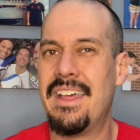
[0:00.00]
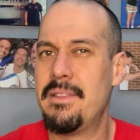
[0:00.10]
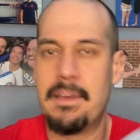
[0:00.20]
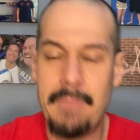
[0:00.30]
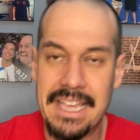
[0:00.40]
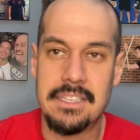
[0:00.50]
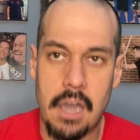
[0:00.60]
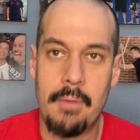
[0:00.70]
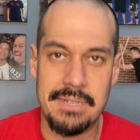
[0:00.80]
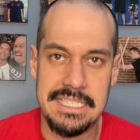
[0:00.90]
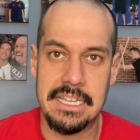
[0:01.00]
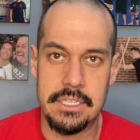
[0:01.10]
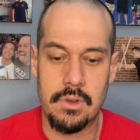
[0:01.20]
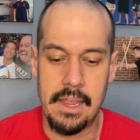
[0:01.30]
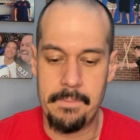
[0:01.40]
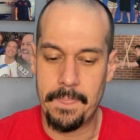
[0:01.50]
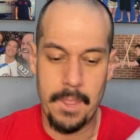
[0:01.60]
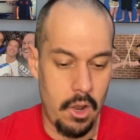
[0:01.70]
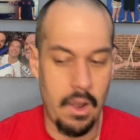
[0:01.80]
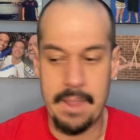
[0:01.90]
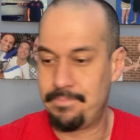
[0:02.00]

That makes common sense, right? All right.